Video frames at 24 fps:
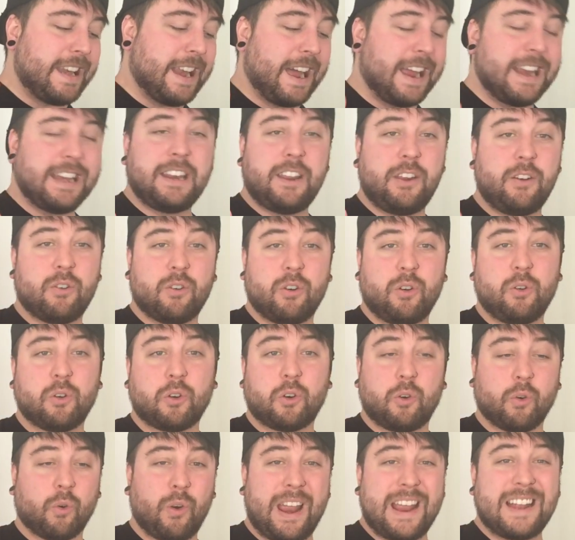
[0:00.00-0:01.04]

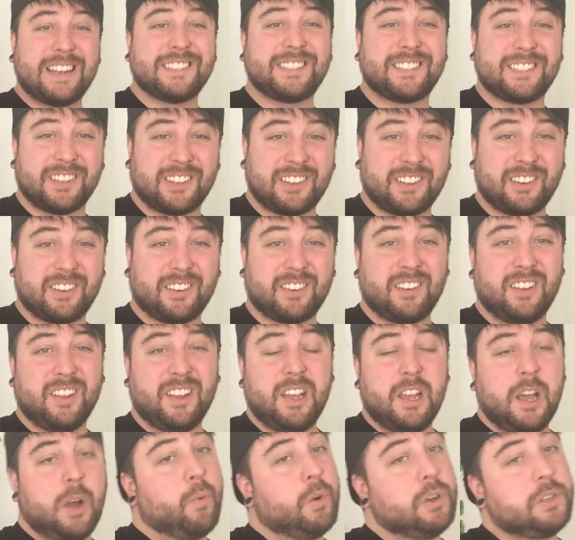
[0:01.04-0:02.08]
90-year-old grandson,
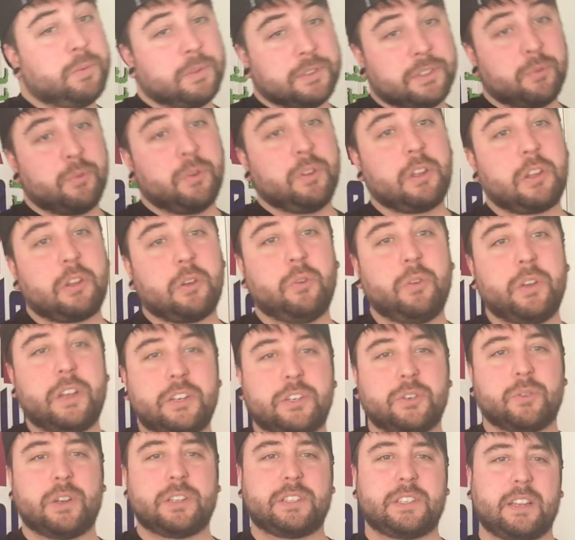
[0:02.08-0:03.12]
which was a really cool,
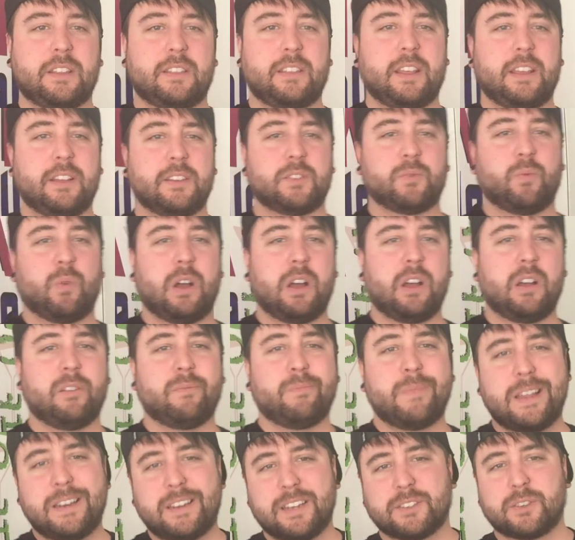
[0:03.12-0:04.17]
interesting thing as
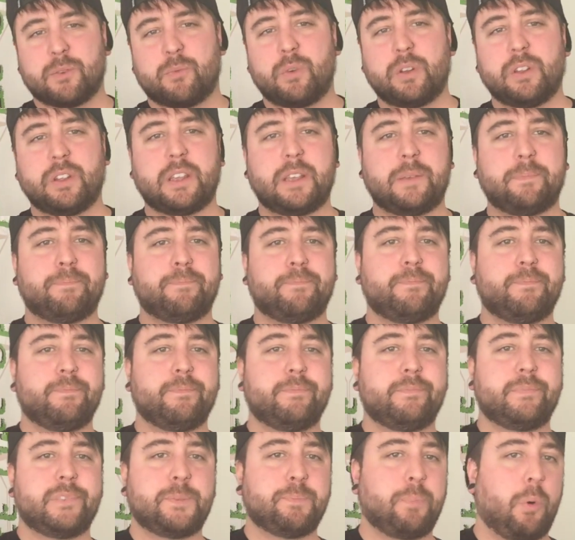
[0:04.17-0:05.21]
well. It doesn't really
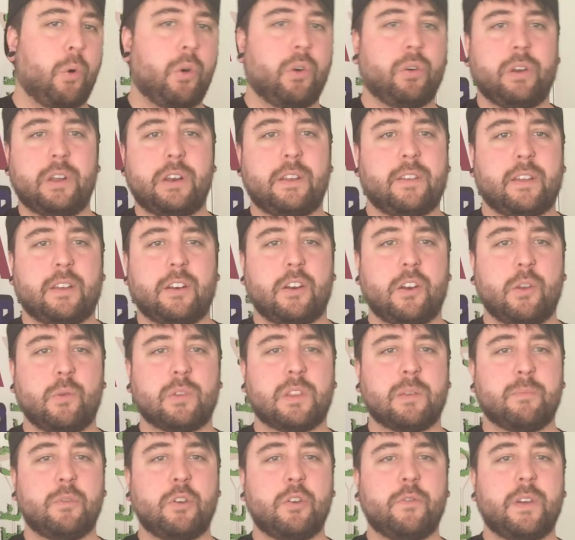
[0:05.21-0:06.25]
spoil anything to do
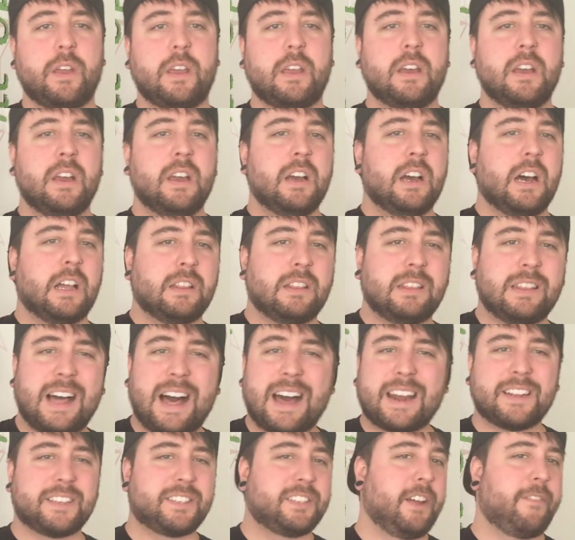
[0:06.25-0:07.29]
with the movie. A
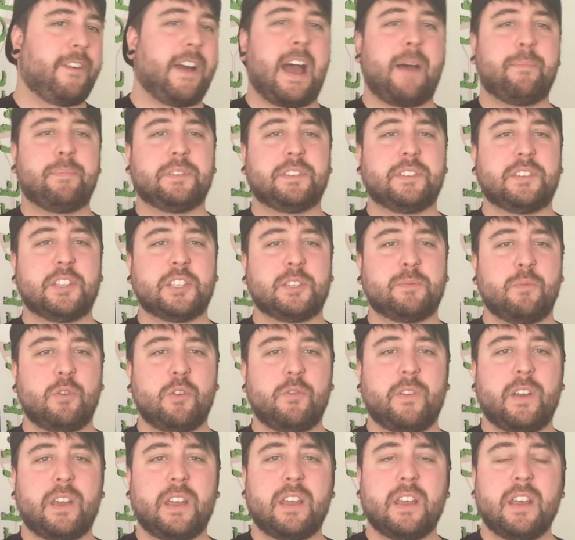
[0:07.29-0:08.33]
lot of stuff happens in this
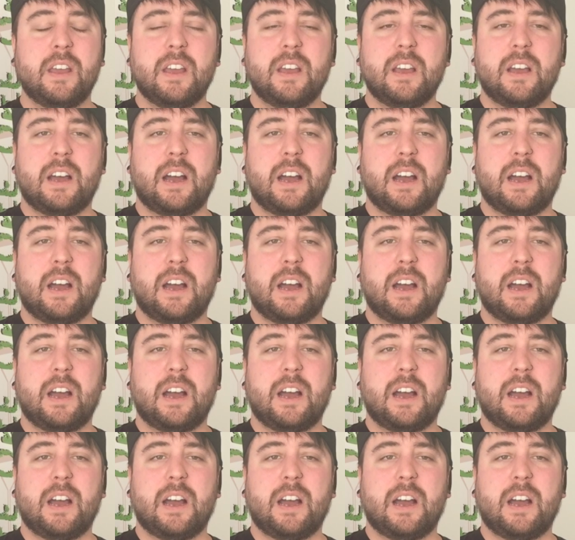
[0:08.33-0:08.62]
movie.